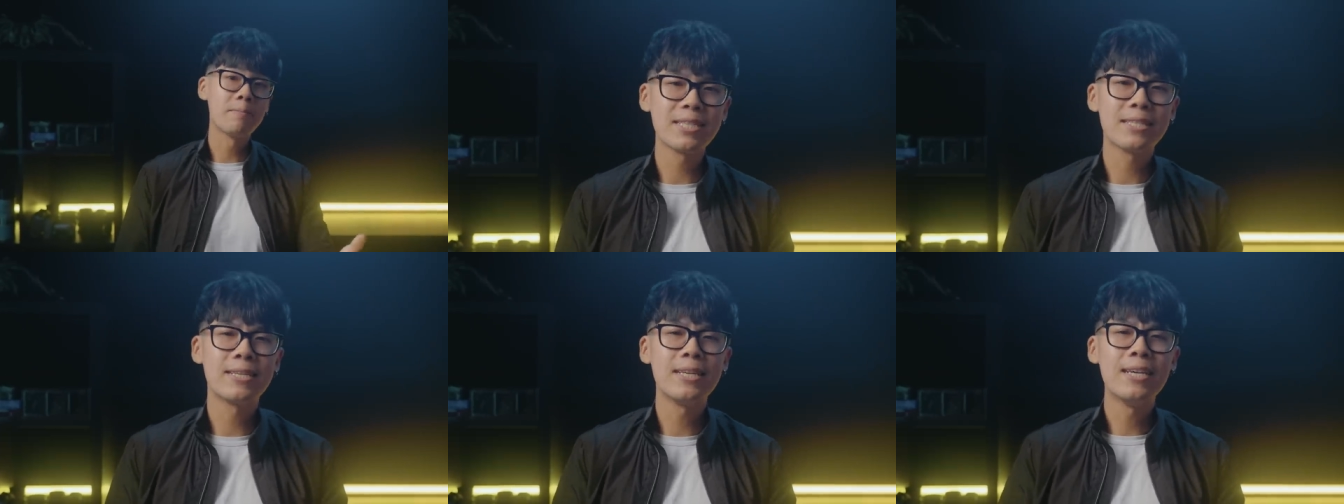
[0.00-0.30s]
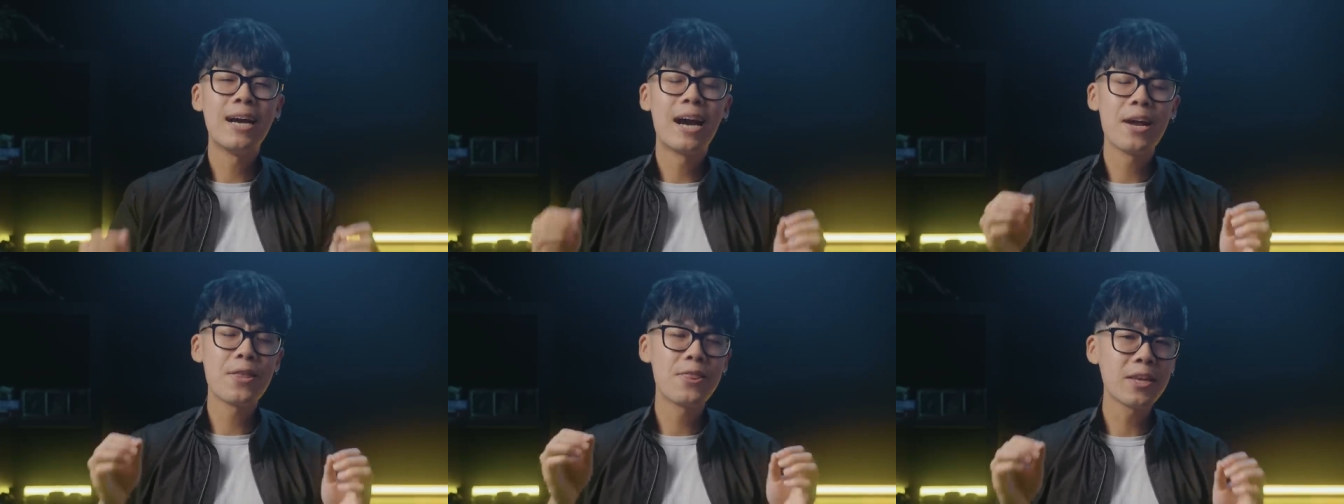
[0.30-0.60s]
But
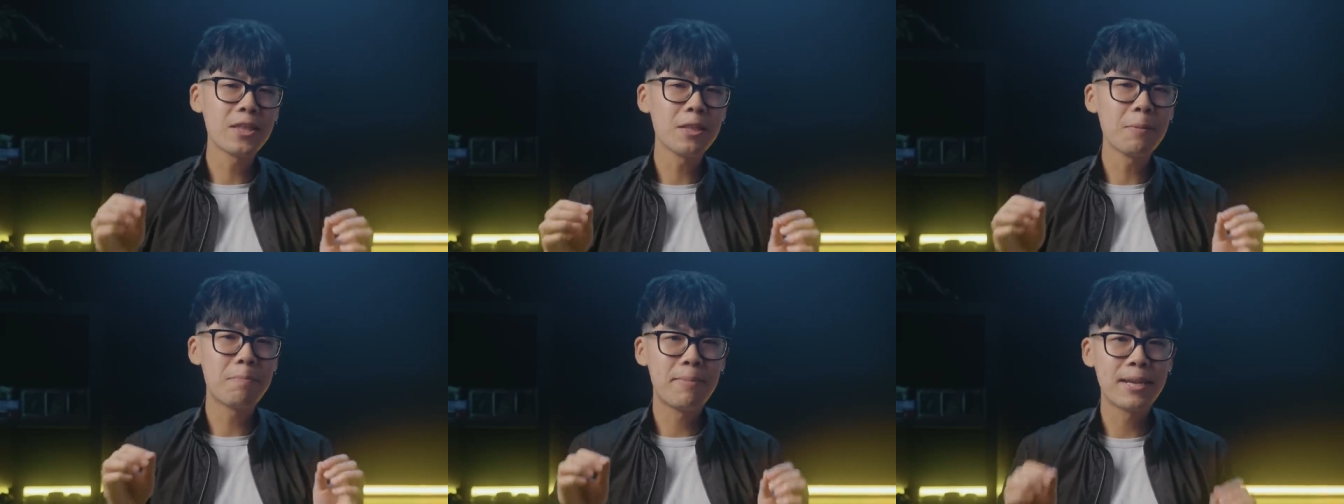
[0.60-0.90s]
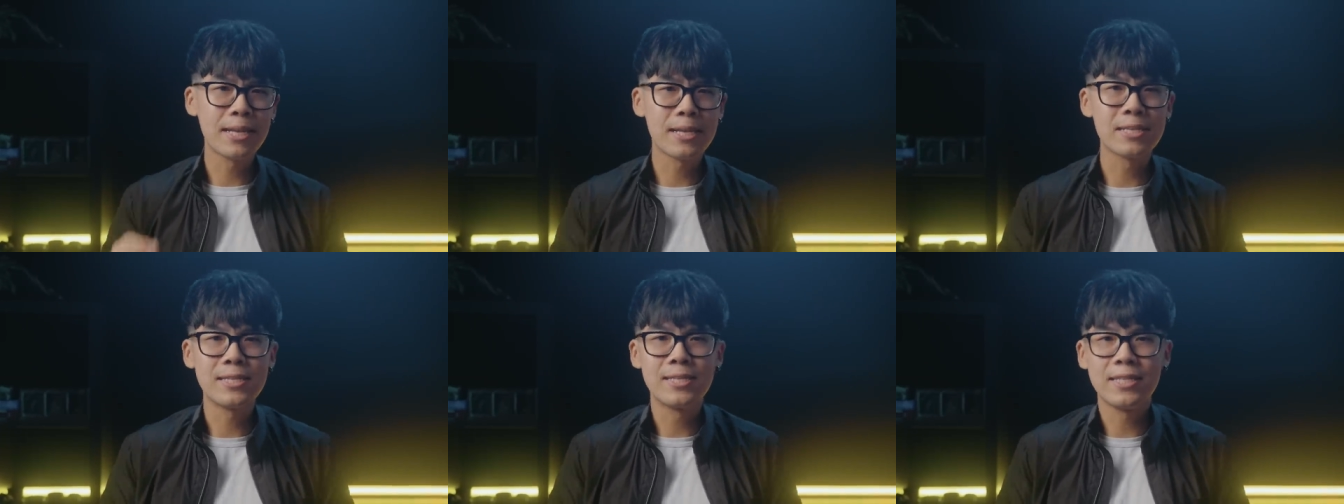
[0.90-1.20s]
I think the
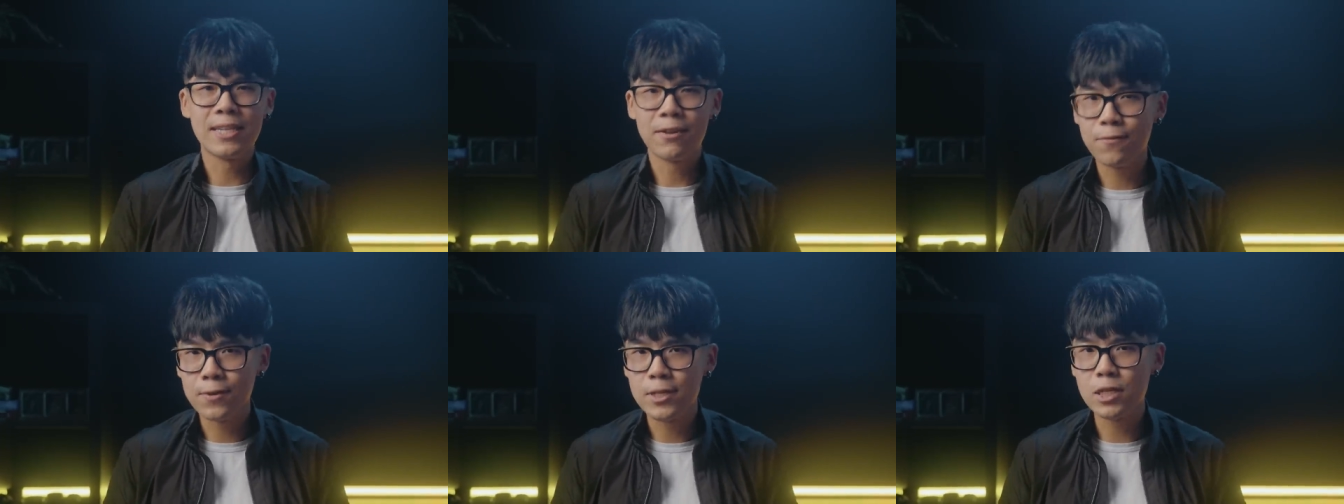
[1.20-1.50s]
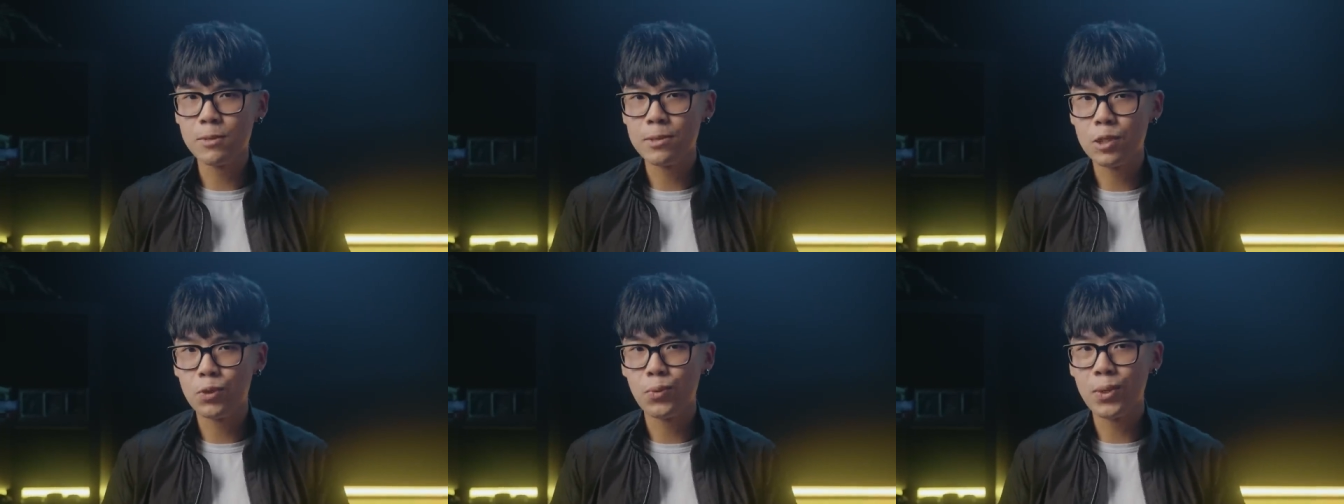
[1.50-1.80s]
biggest
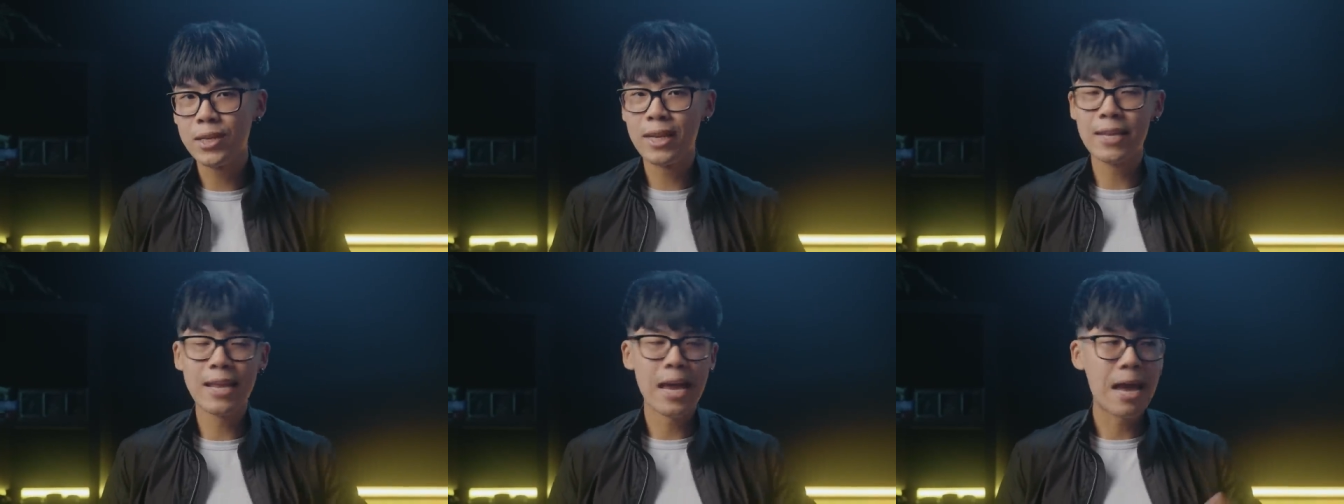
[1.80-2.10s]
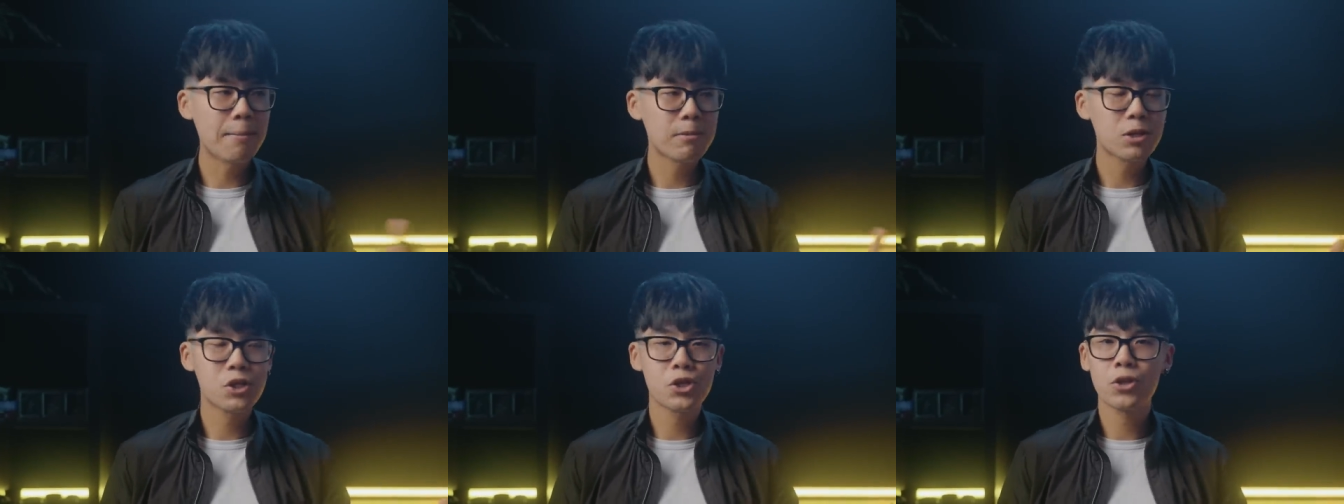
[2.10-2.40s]
difference between an
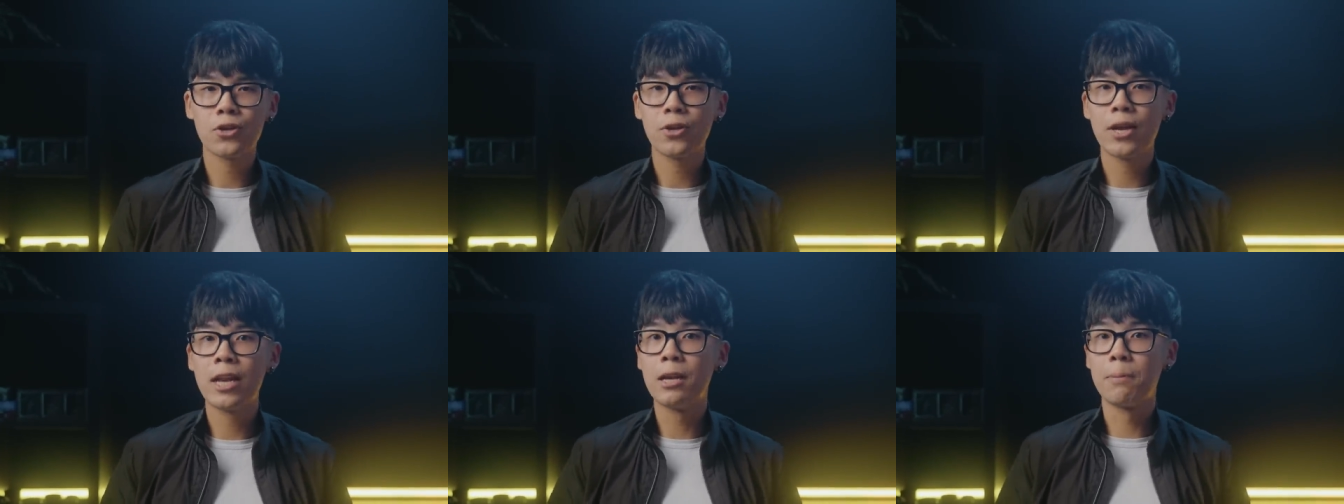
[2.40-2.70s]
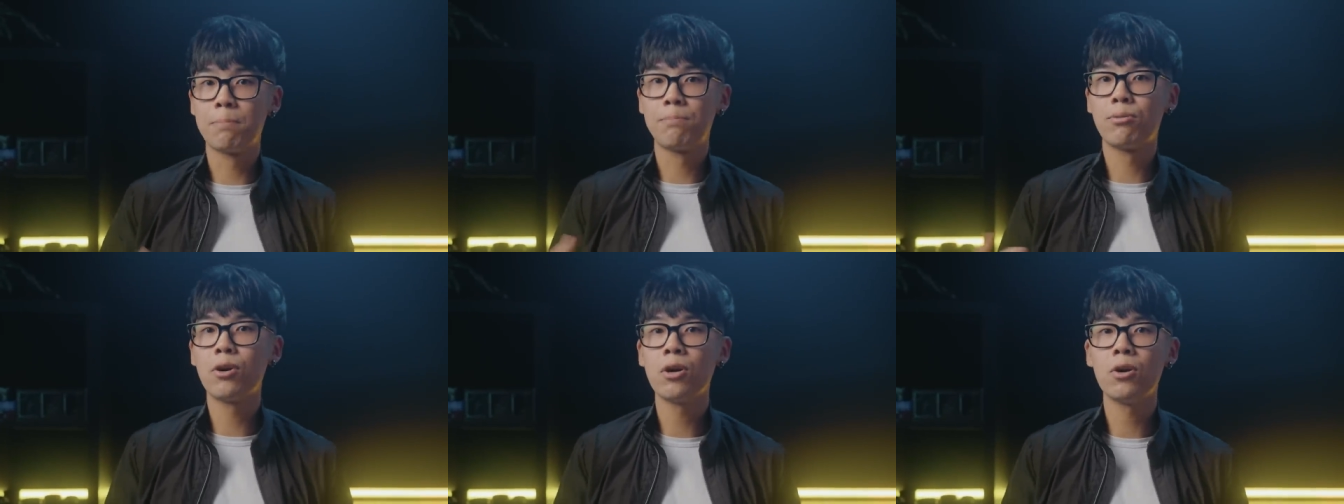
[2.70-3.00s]
amateur
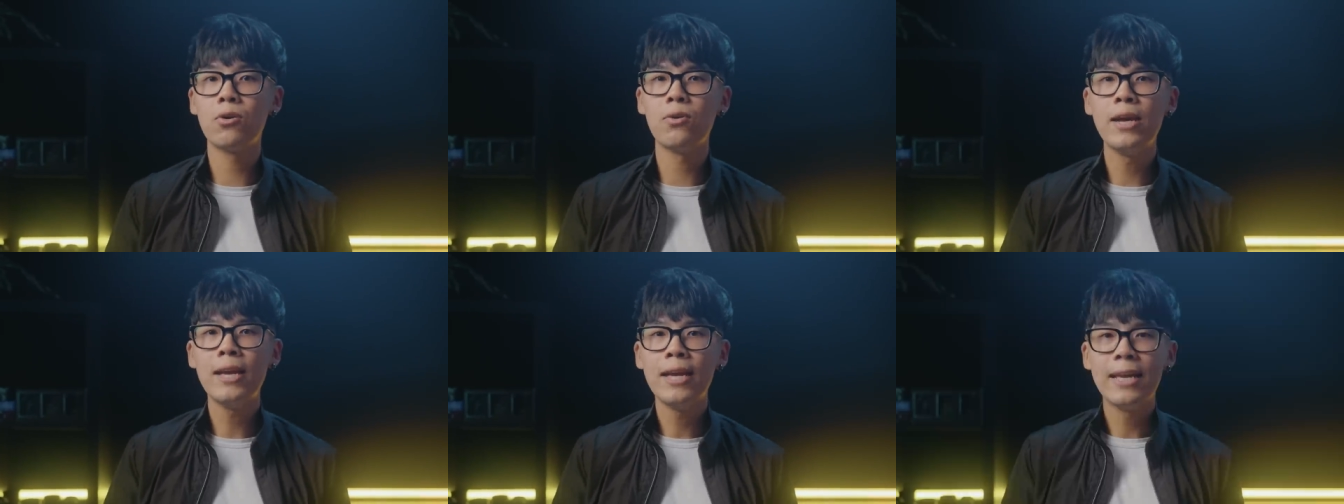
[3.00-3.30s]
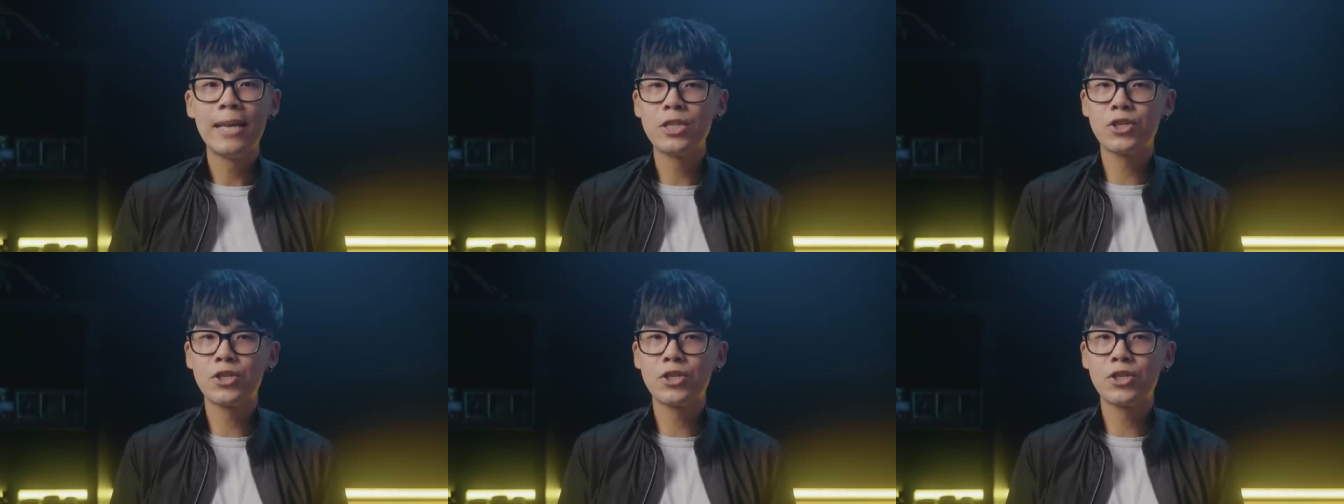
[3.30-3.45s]
and a pro